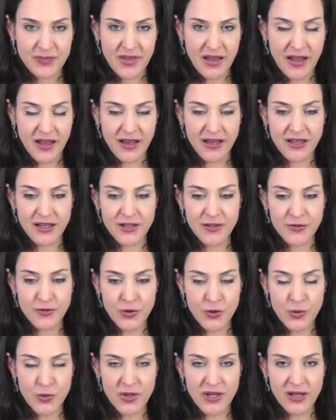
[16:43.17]
I give,
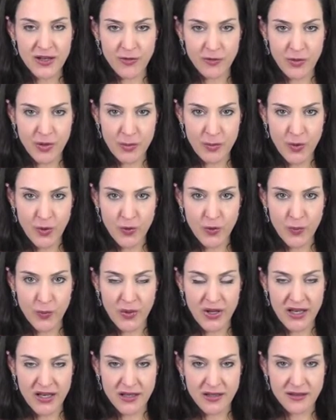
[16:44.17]
you give, we both
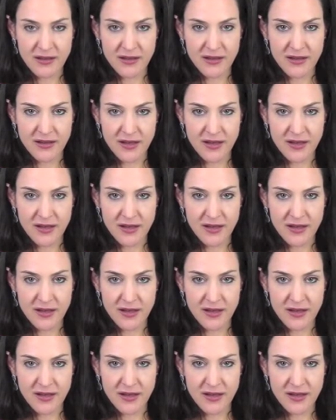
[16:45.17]
win,